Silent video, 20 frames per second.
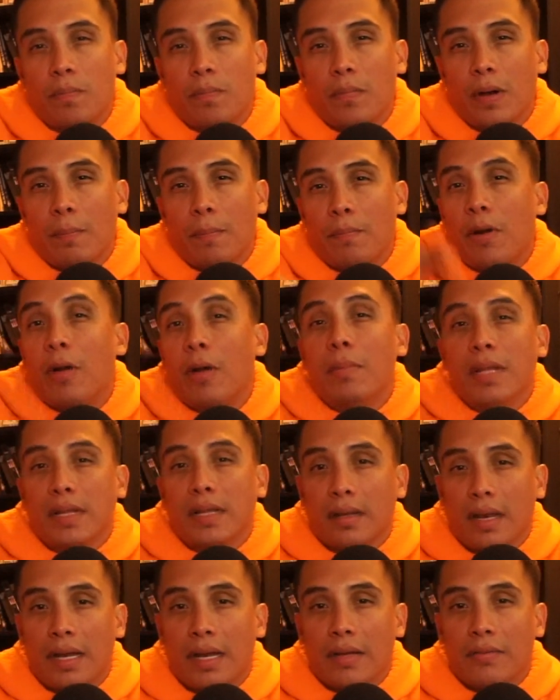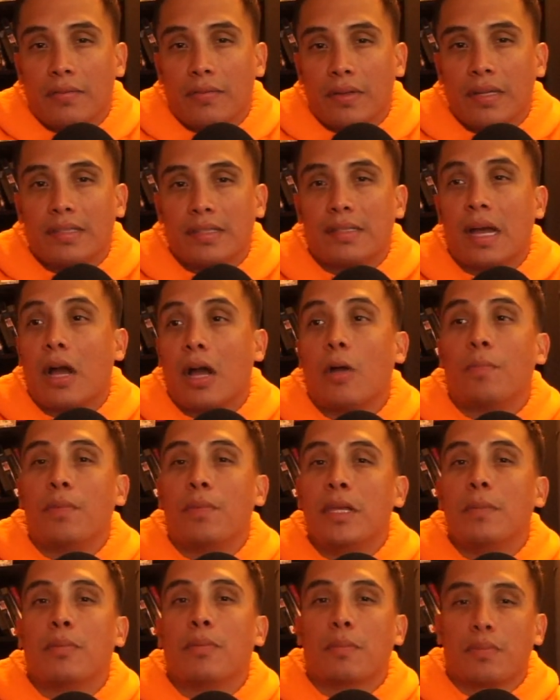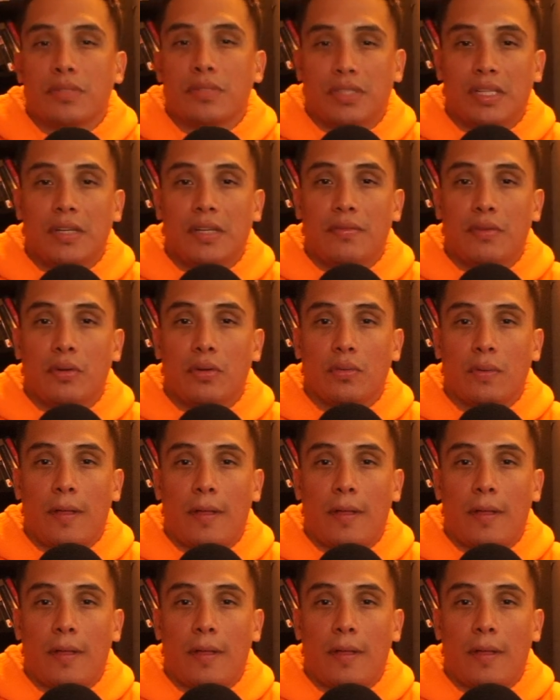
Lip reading: public life, is how people perceive you,